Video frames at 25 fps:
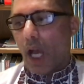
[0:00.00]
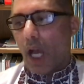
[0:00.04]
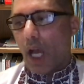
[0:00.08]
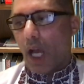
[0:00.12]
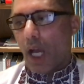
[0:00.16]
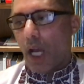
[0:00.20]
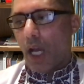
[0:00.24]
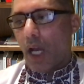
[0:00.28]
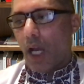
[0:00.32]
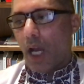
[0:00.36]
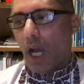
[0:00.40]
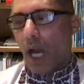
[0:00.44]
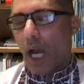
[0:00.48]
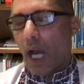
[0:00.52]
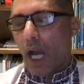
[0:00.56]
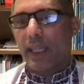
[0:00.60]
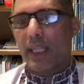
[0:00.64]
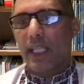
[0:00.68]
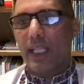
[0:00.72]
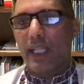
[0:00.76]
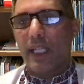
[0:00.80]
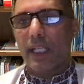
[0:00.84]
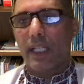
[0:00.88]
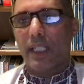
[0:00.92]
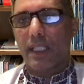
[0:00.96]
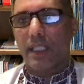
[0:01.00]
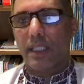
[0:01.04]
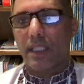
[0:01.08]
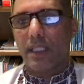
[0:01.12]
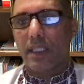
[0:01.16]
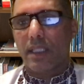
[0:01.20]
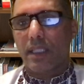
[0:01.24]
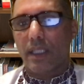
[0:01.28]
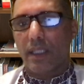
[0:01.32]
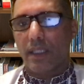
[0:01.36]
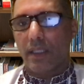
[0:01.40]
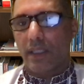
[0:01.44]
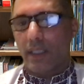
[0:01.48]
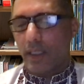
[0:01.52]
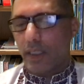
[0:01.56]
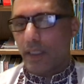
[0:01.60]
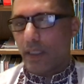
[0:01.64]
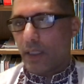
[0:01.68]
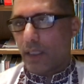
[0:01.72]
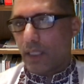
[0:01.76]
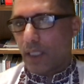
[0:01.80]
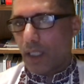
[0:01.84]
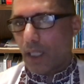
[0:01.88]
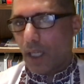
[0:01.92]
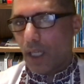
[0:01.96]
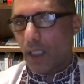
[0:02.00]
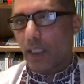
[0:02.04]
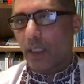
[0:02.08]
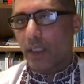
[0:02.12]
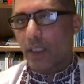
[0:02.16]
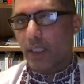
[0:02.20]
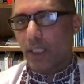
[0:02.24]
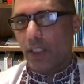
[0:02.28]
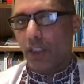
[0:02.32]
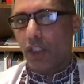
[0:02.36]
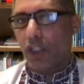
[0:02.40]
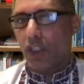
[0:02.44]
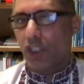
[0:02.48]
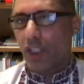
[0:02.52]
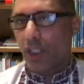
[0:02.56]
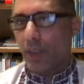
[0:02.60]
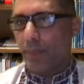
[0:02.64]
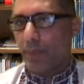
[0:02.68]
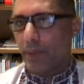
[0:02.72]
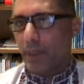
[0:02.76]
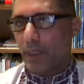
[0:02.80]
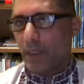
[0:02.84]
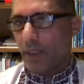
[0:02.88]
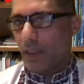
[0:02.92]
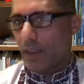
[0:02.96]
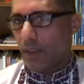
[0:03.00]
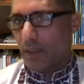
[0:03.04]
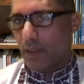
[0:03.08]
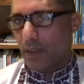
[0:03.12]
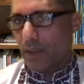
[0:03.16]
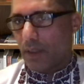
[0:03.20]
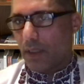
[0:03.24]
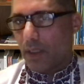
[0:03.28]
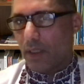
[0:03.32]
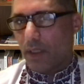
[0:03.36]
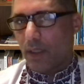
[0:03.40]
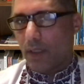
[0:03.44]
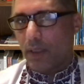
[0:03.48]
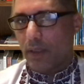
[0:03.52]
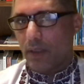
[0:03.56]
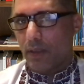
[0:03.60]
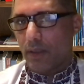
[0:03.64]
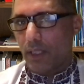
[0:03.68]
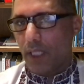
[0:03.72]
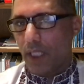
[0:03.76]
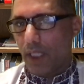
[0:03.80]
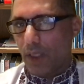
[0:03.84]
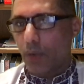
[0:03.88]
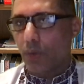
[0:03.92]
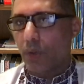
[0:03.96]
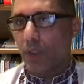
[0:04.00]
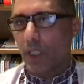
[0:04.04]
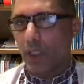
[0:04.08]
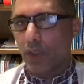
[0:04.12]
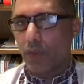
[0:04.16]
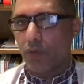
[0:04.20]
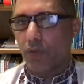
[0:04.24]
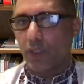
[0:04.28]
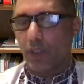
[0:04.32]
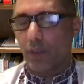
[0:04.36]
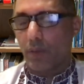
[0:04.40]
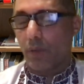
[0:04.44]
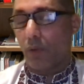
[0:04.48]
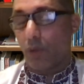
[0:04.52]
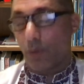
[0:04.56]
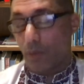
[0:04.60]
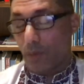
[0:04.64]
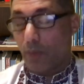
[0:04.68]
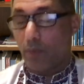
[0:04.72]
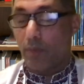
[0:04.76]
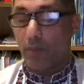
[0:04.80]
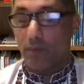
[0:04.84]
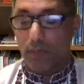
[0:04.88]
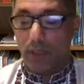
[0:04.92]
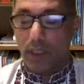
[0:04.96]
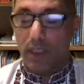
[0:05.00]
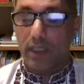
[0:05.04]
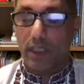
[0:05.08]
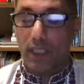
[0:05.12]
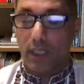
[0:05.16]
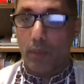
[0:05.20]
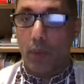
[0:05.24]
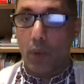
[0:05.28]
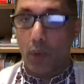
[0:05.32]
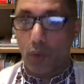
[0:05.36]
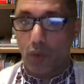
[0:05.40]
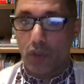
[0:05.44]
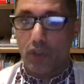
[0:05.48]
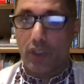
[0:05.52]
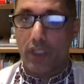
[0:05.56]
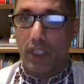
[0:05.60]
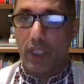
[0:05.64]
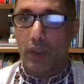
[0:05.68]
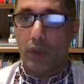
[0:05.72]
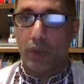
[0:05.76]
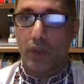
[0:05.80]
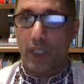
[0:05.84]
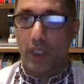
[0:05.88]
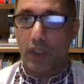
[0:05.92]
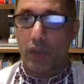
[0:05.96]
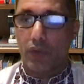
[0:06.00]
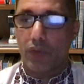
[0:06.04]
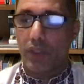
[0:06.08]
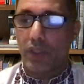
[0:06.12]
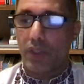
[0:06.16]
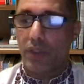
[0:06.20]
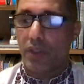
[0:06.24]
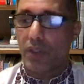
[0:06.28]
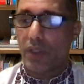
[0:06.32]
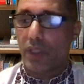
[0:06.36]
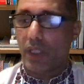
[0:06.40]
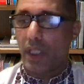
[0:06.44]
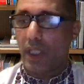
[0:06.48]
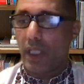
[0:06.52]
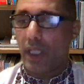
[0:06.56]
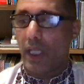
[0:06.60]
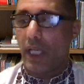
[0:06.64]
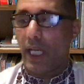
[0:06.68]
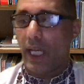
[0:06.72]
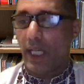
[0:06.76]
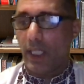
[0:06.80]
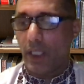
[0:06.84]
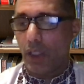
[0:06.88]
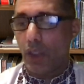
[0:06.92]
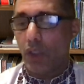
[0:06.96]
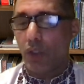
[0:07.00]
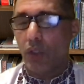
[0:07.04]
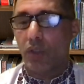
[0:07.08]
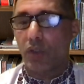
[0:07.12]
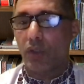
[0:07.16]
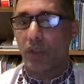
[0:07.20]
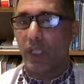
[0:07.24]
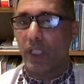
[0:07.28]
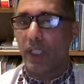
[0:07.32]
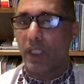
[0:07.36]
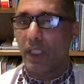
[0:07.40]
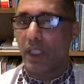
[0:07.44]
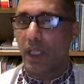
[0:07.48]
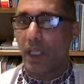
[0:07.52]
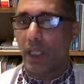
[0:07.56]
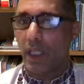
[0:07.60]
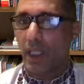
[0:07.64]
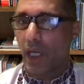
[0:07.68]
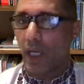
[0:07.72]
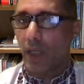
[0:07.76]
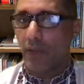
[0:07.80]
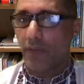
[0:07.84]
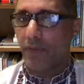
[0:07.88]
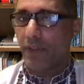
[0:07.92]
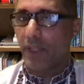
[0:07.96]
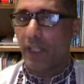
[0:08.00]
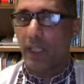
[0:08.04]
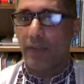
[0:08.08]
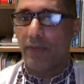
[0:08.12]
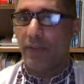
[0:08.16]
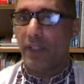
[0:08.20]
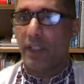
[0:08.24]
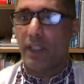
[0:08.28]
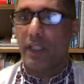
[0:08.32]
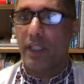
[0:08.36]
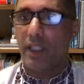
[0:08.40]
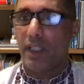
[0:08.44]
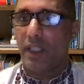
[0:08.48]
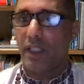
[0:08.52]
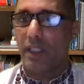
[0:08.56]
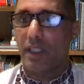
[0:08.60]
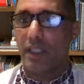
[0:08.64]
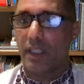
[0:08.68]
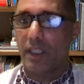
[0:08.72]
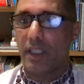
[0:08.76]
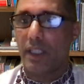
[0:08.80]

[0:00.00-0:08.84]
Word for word: Uh, I think it's the, the current leadership in, in NATO countries, or let's say most NATO countries, uh, and in Ukraine, are, are very, very clear